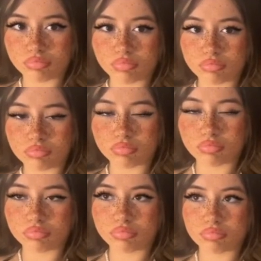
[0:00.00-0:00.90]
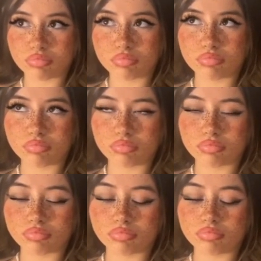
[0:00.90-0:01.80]
guys, I've still heard the
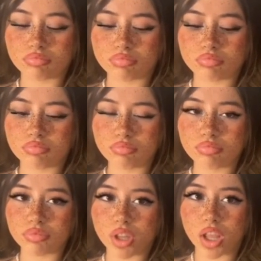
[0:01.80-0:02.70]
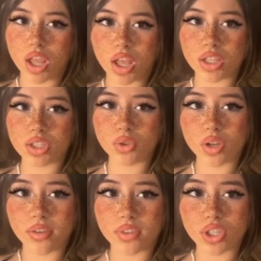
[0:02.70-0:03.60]
testimonies of men who got stuck in
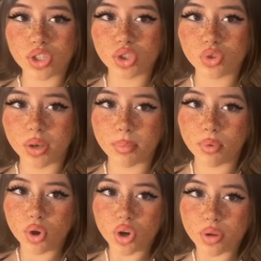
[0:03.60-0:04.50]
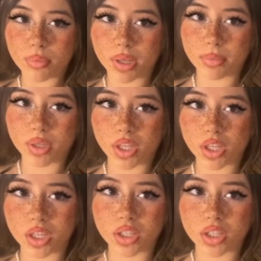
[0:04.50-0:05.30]
pornography and they got forced just like women do.